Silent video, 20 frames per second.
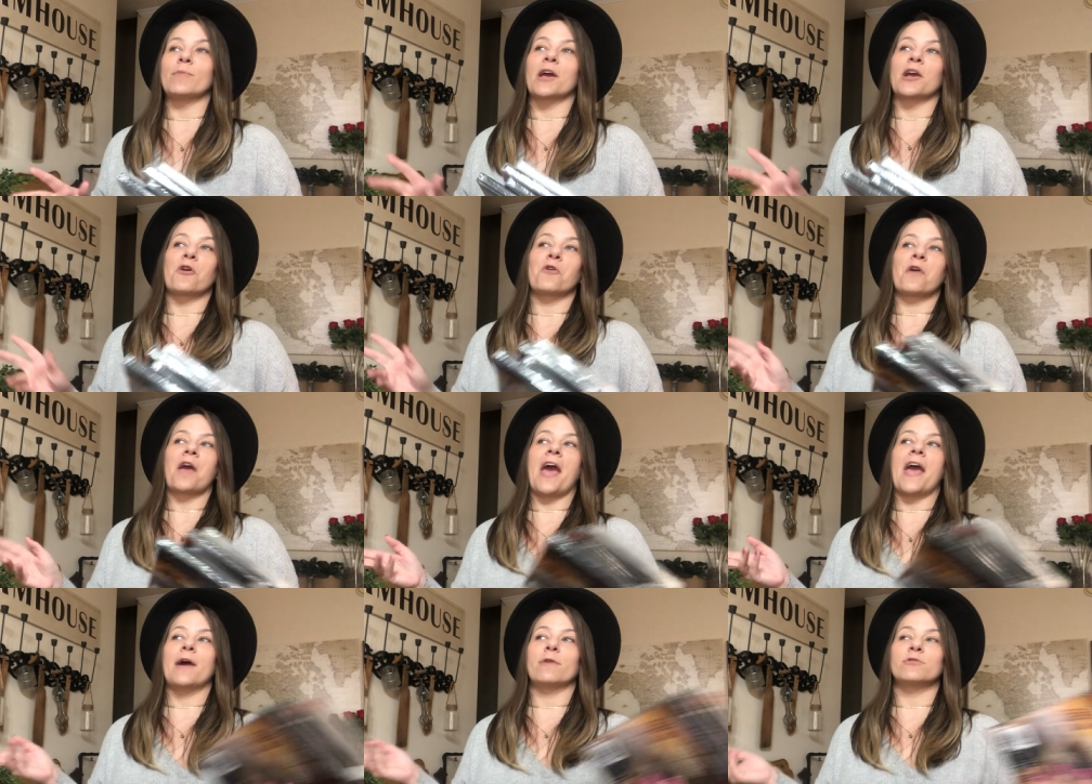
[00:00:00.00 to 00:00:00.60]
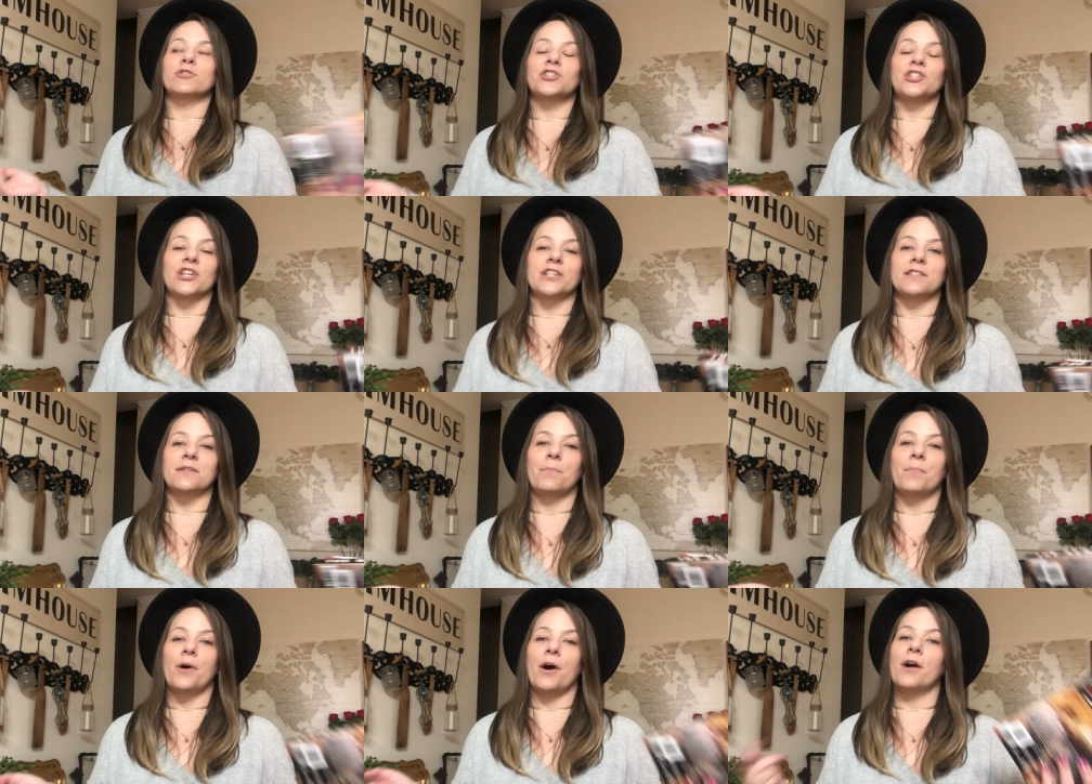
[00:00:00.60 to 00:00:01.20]
I'm like, okay, it was
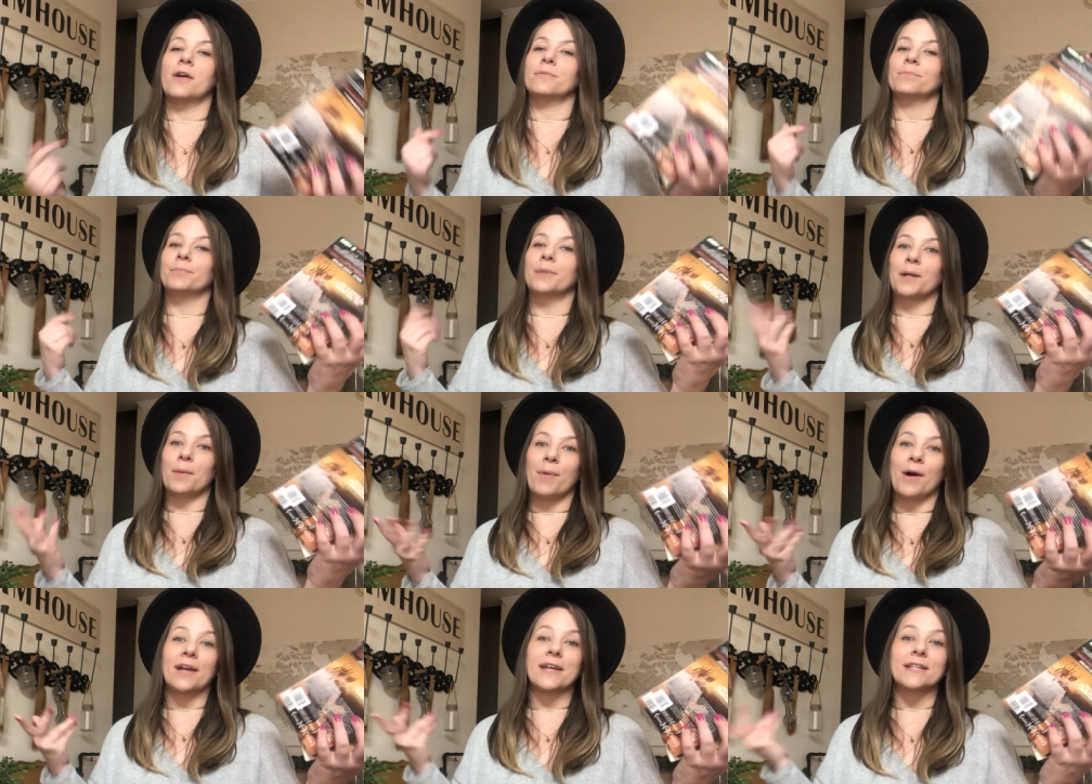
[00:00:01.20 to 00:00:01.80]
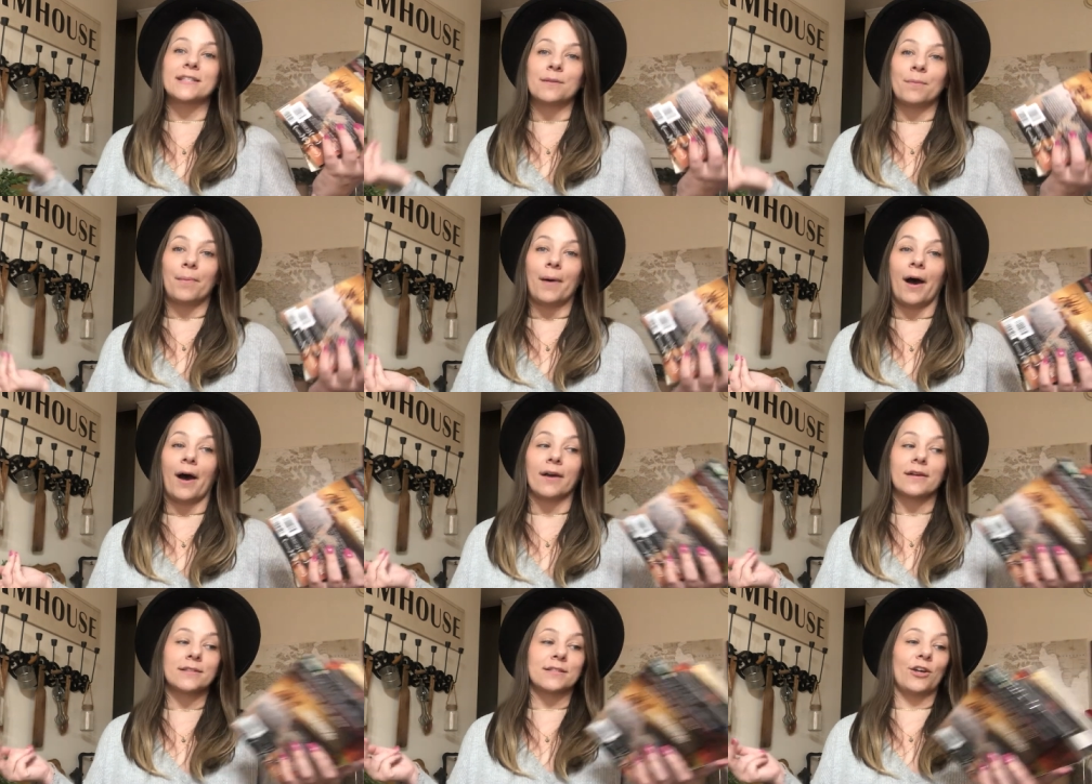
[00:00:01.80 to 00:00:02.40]
just a buck, but a buck is a
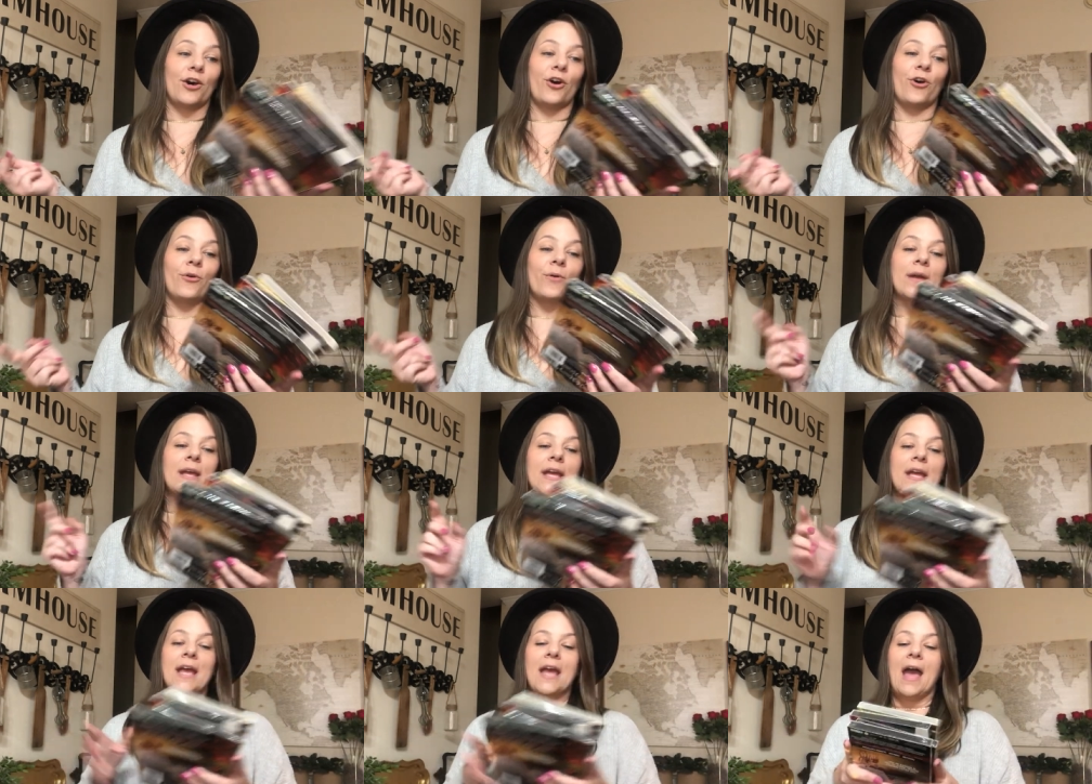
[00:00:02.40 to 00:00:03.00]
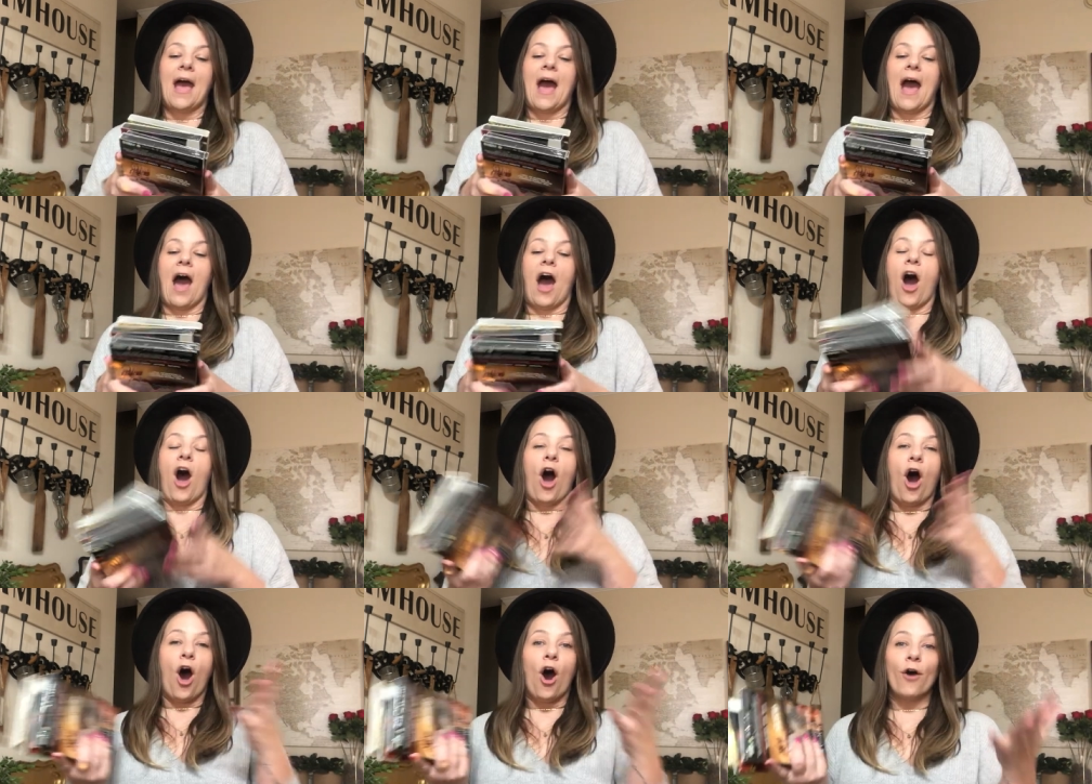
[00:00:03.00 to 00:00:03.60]
buck. So
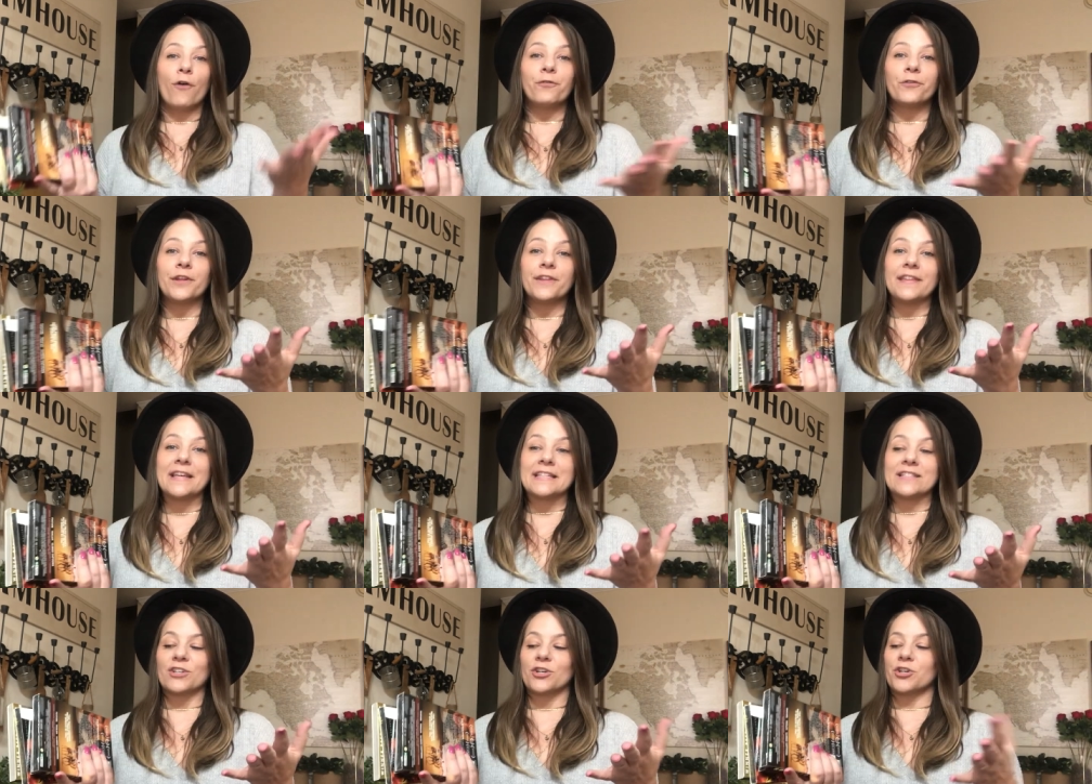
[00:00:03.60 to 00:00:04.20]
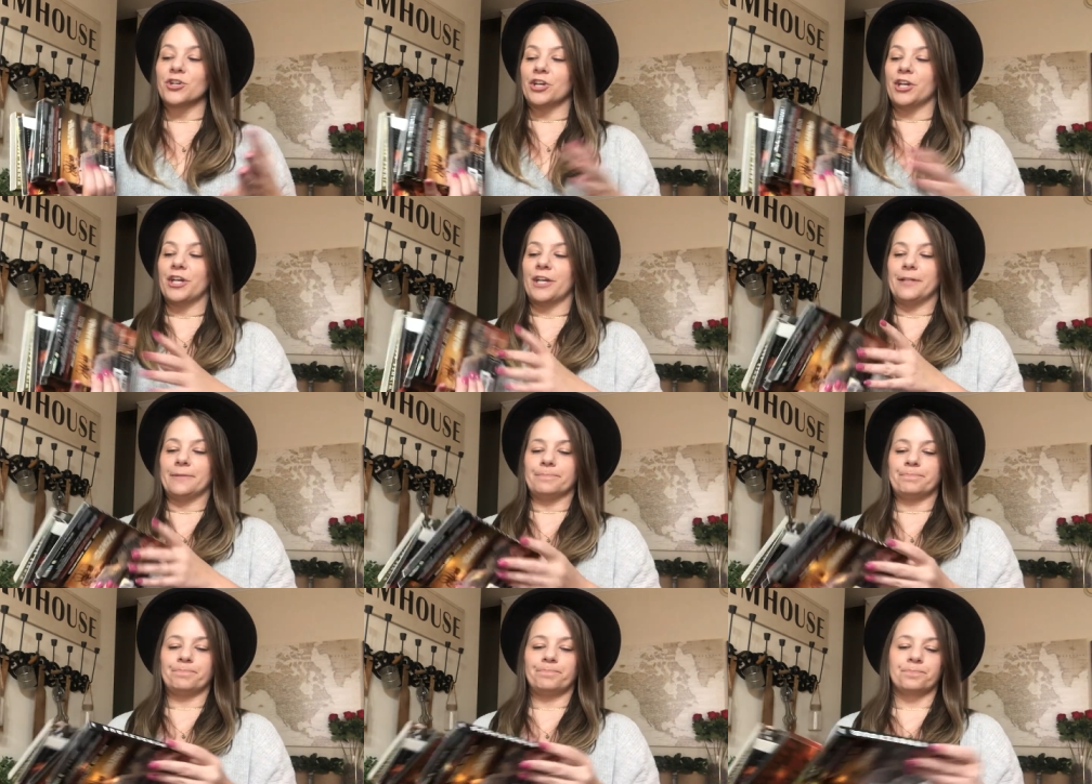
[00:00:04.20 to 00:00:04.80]
Hopefully these are
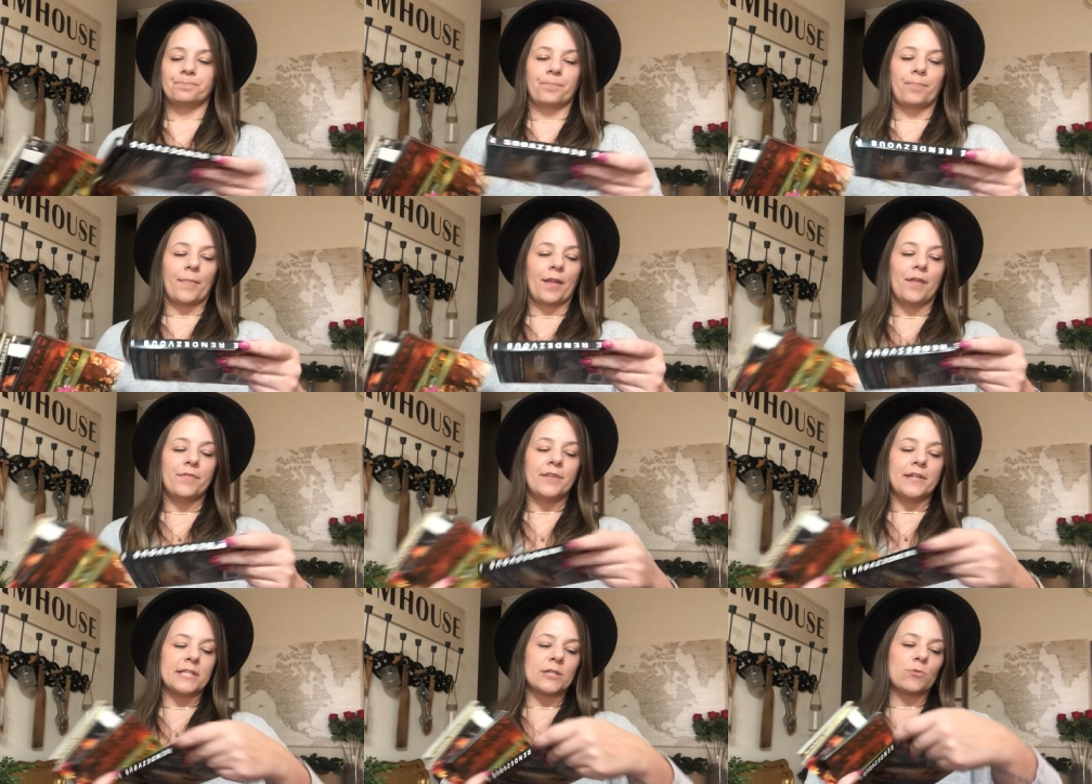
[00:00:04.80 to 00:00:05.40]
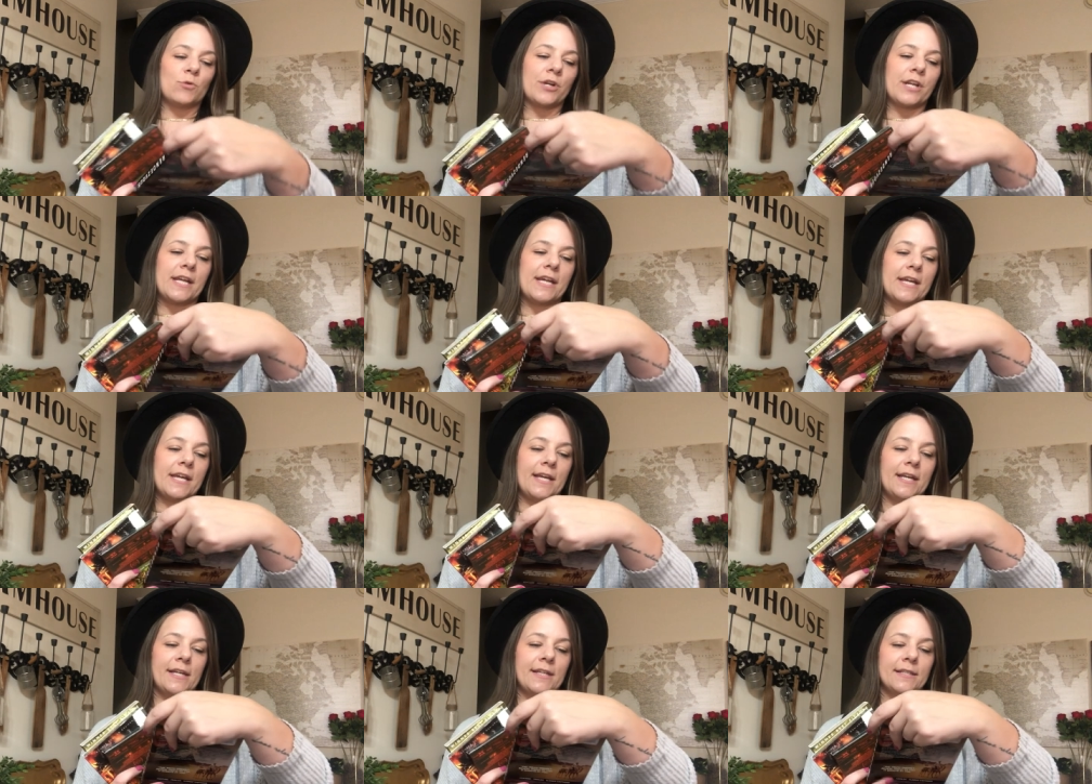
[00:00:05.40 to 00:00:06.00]
good. This one
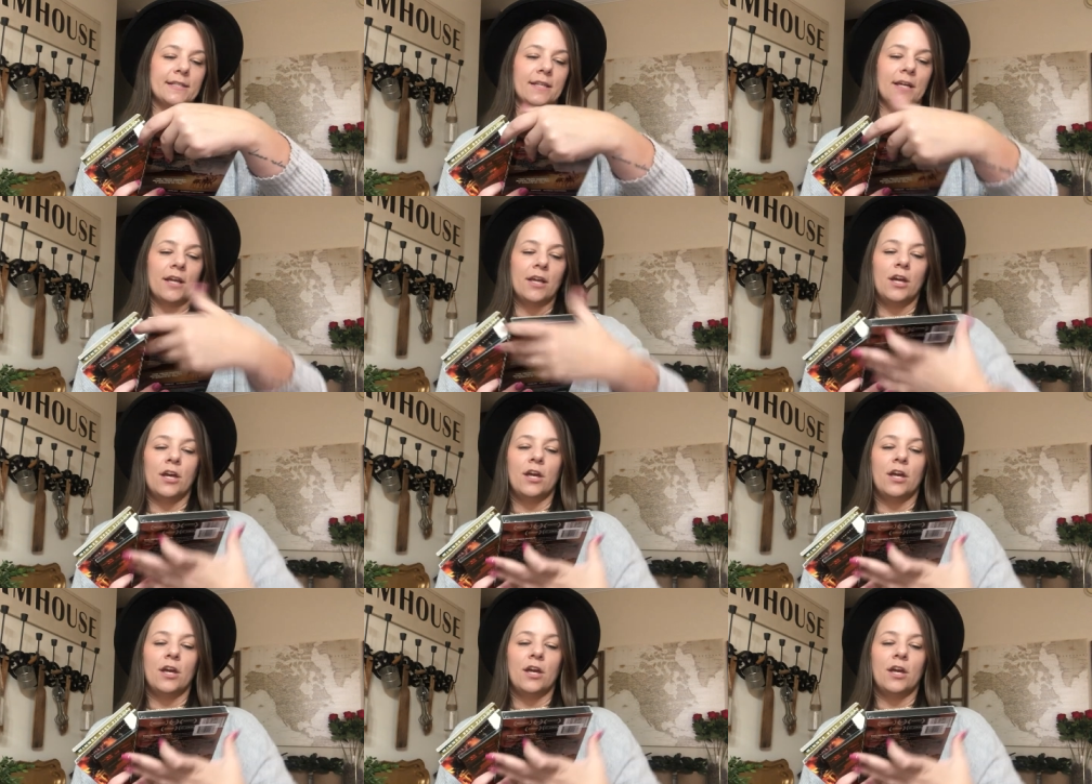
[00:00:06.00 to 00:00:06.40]
is